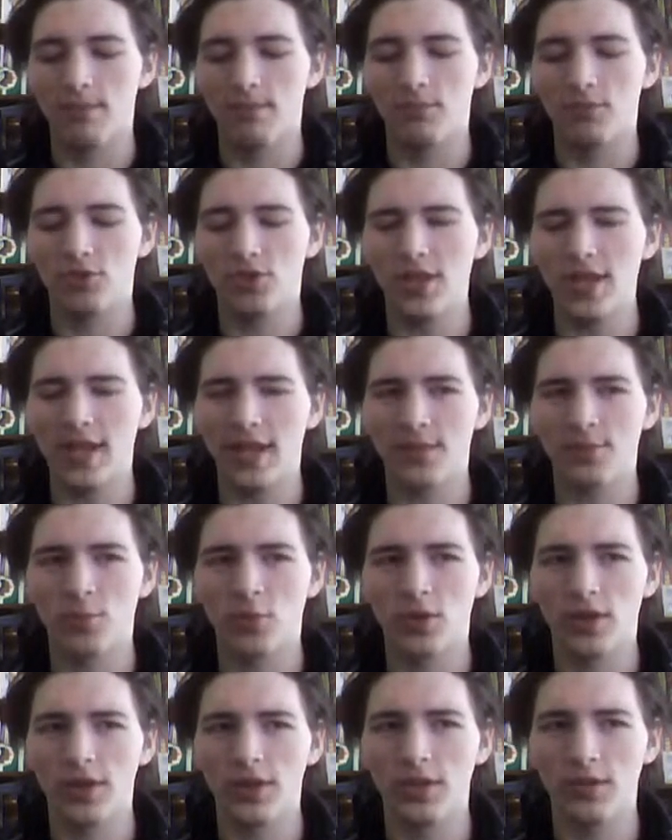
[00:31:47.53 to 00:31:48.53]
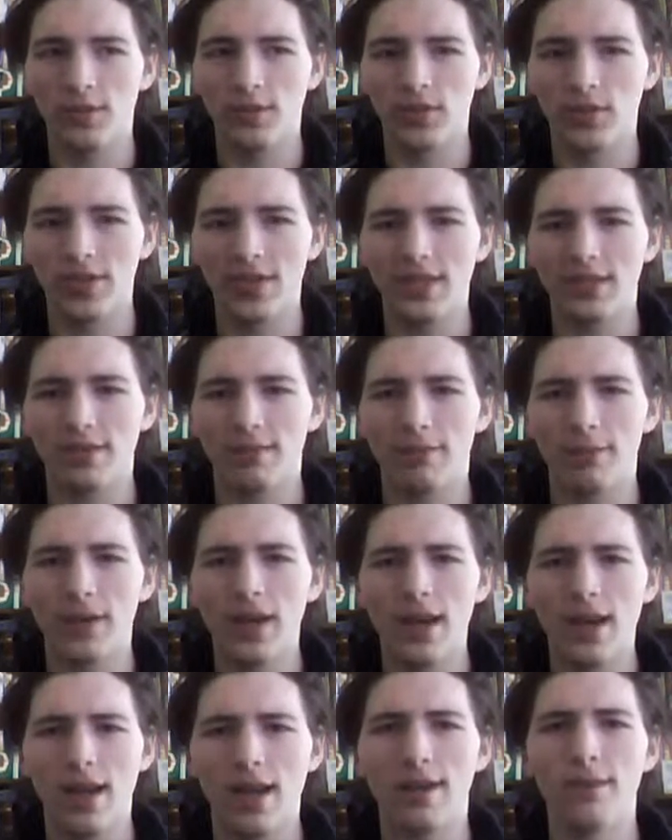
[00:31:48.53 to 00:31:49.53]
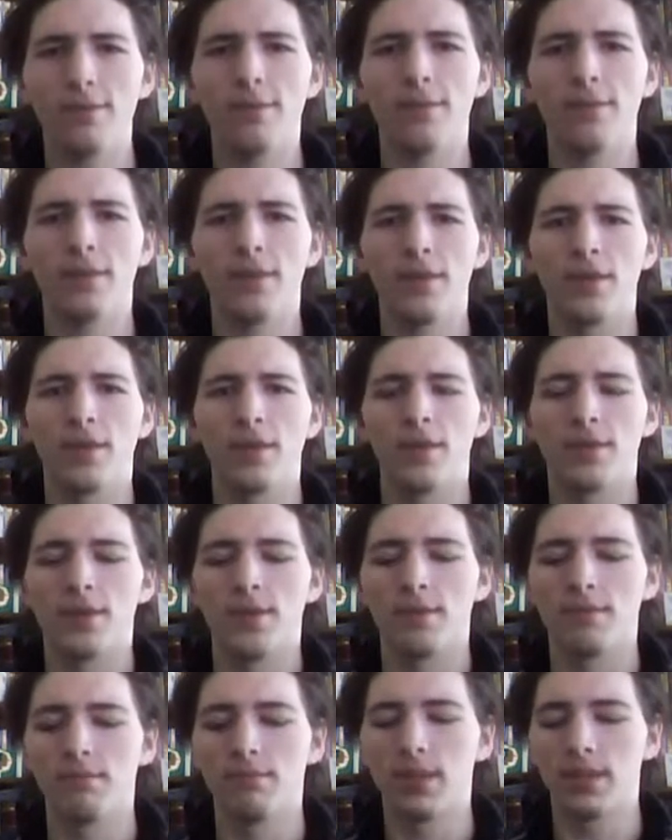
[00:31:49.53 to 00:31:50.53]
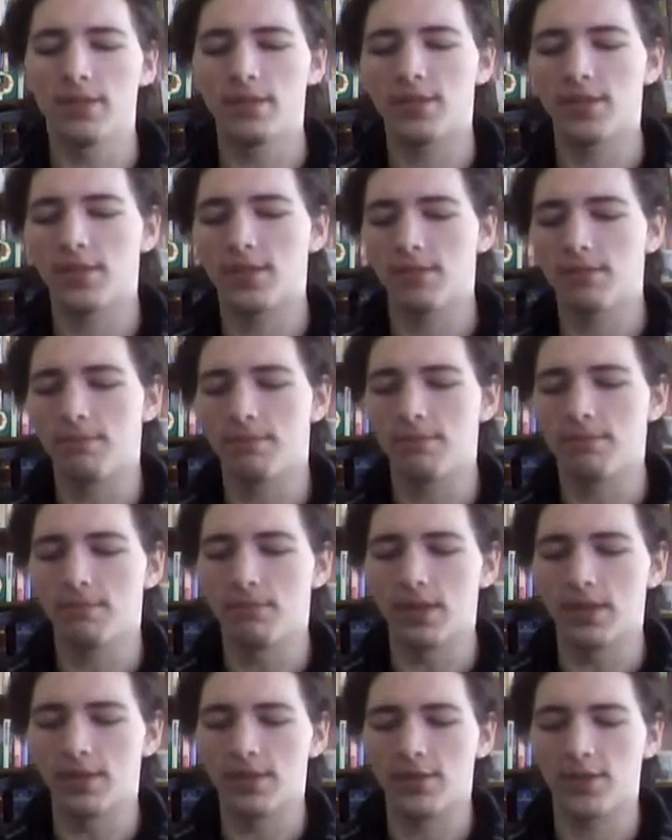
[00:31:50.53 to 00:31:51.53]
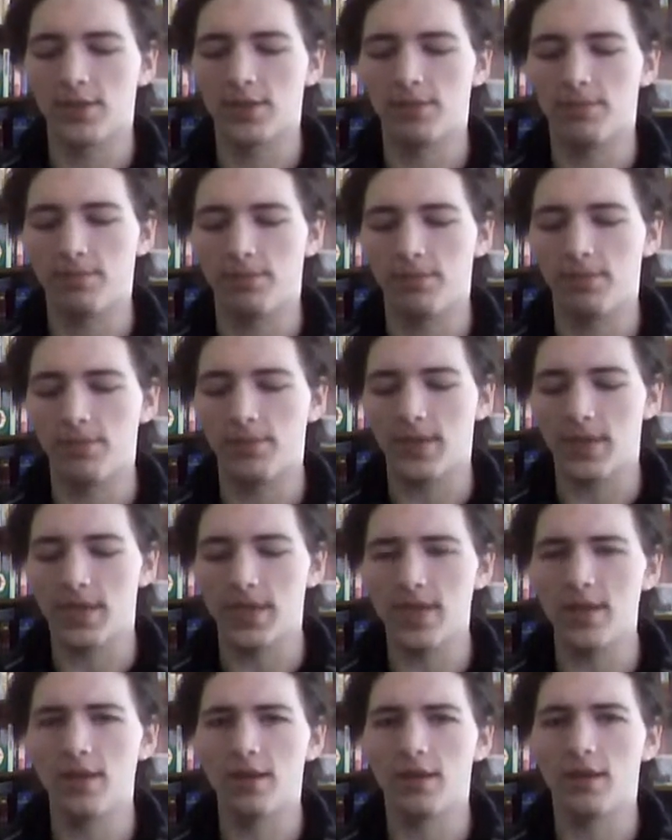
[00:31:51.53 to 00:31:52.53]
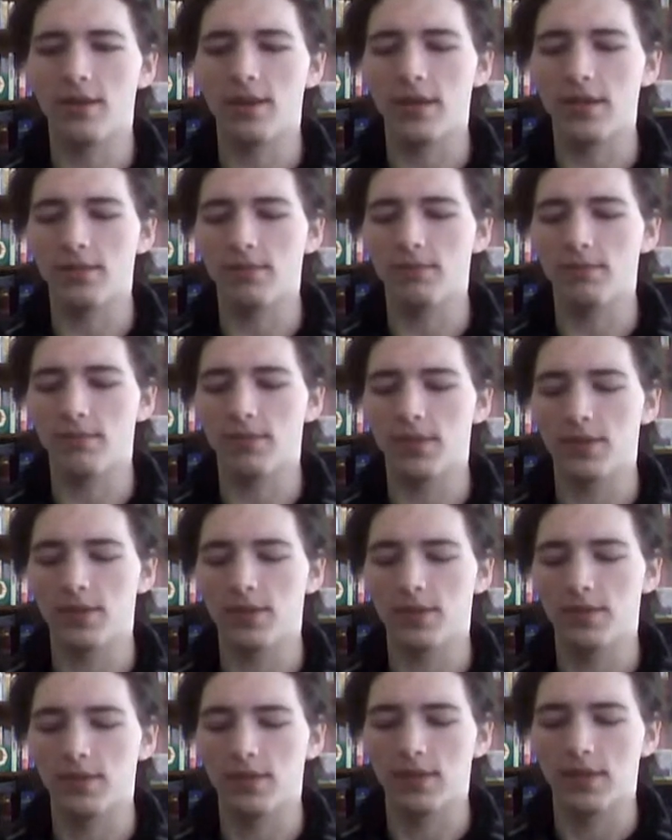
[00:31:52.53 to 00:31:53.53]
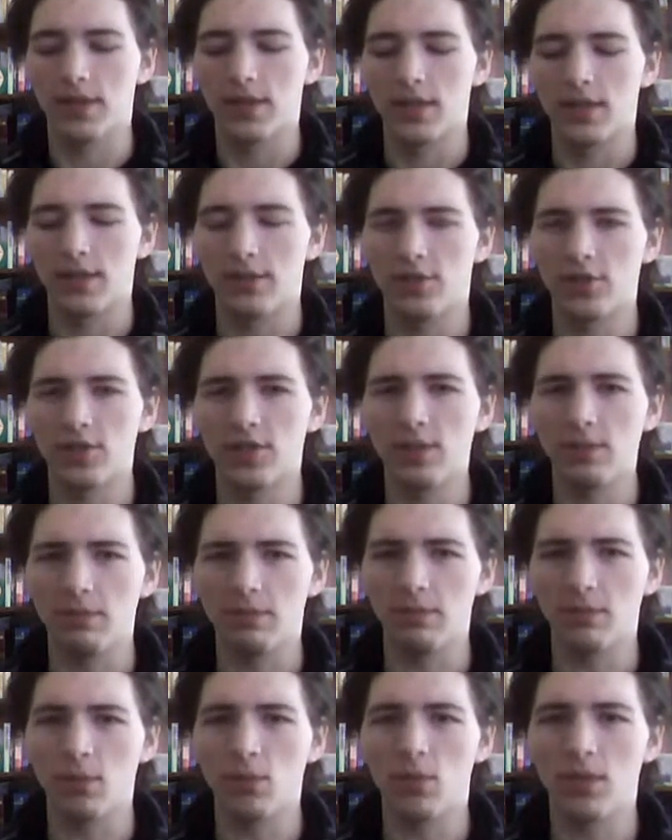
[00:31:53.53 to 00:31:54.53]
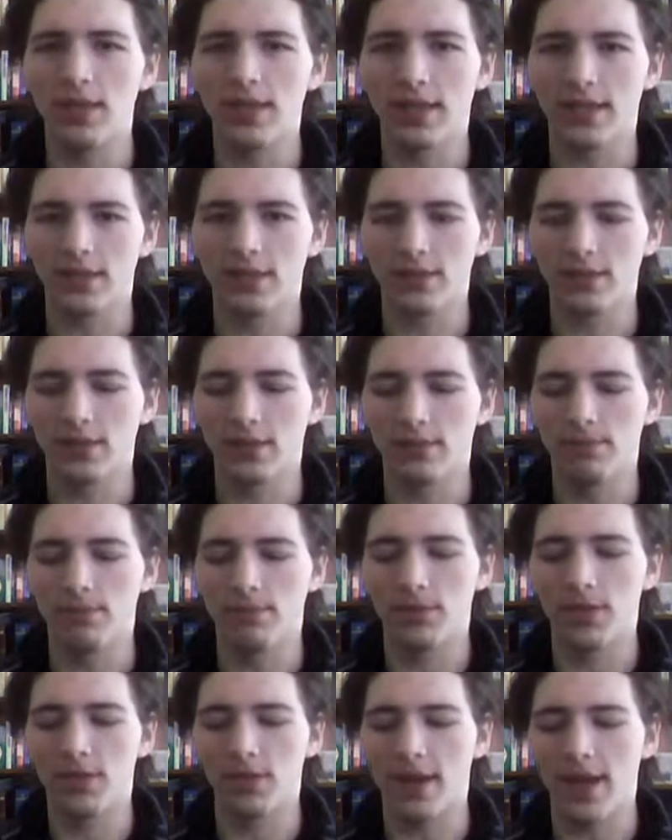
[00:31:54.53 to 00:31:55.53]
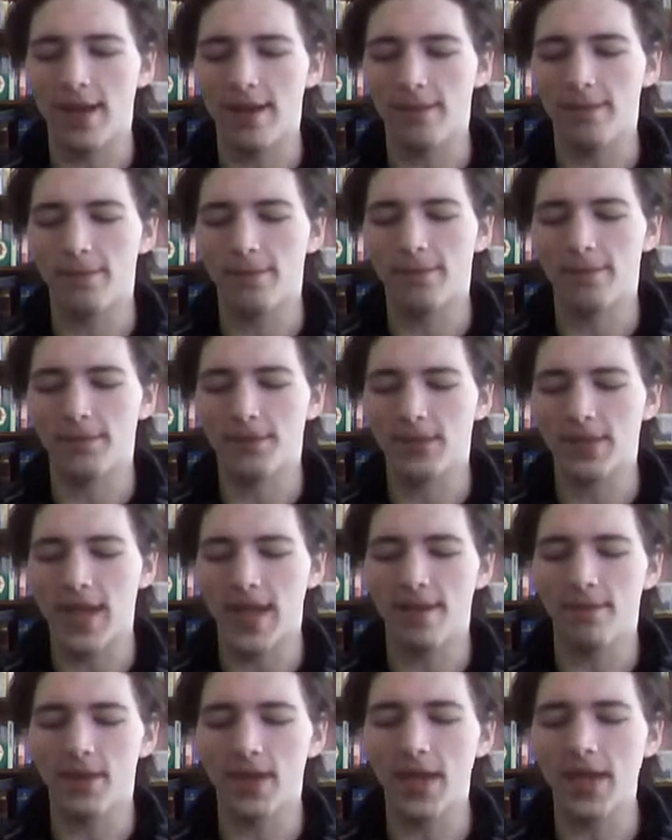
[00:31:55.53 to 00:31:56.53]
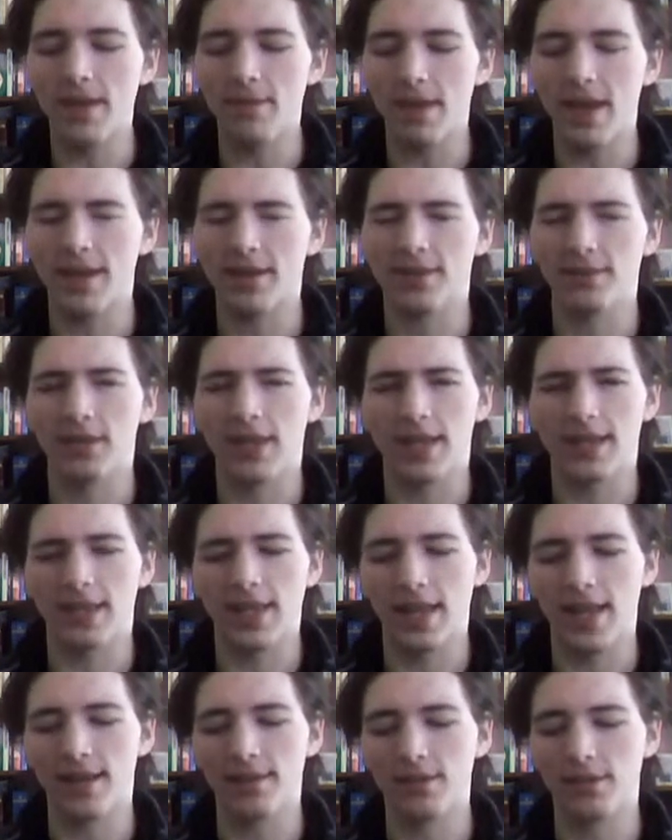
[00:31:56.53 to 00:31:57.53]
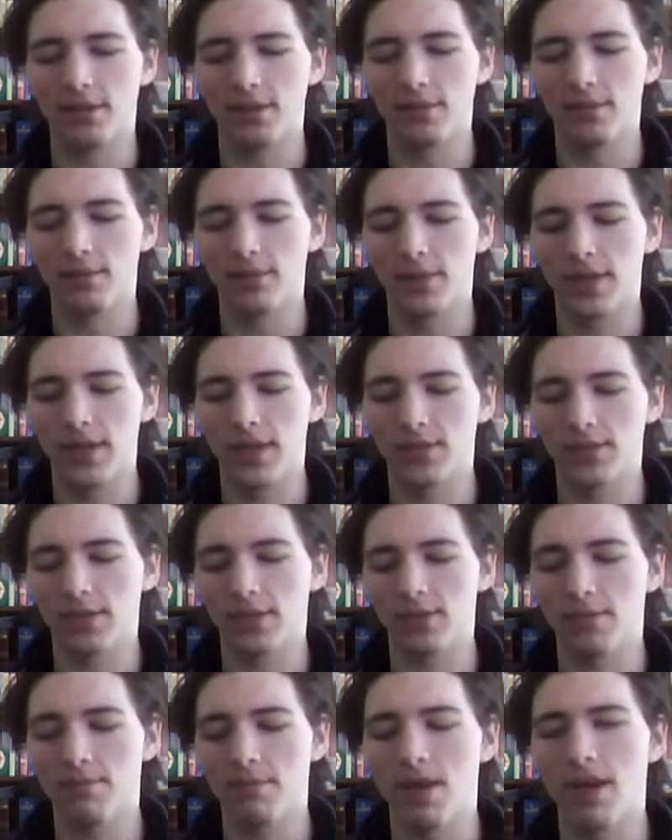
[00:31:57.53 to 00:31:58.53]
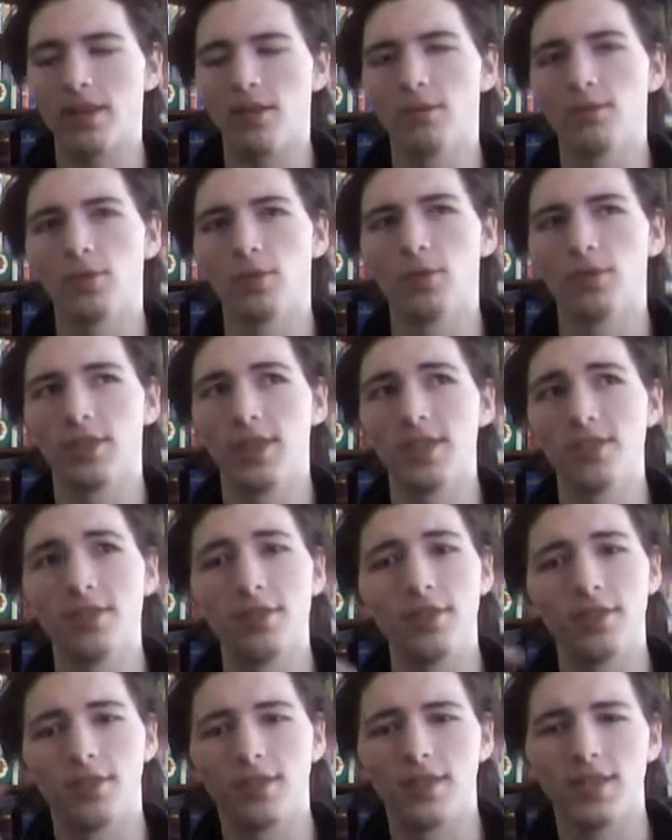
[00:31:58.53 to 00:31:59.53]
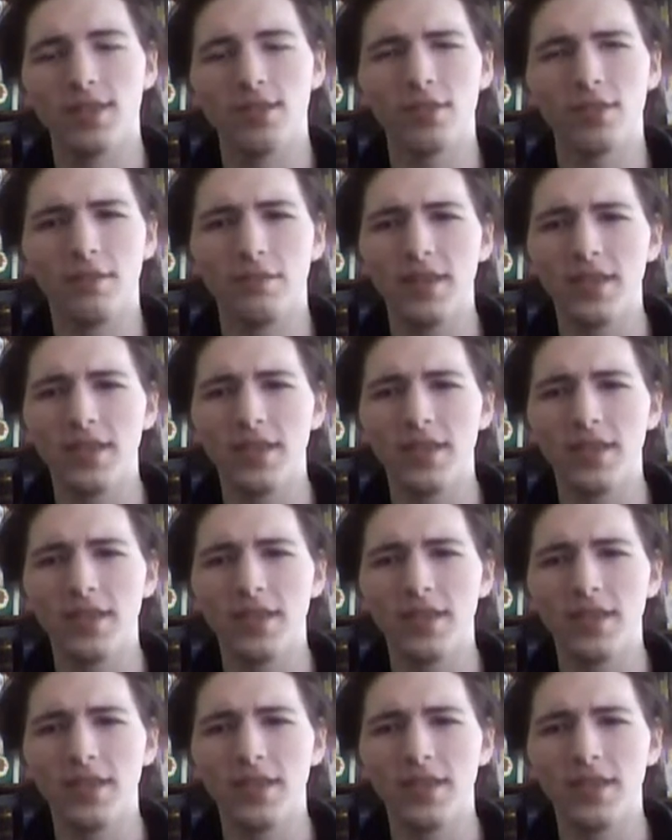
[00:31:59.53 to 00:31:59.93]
She has more to do in season 5, but here it just seems pointless to have a name actor like that in such a minor role. This could have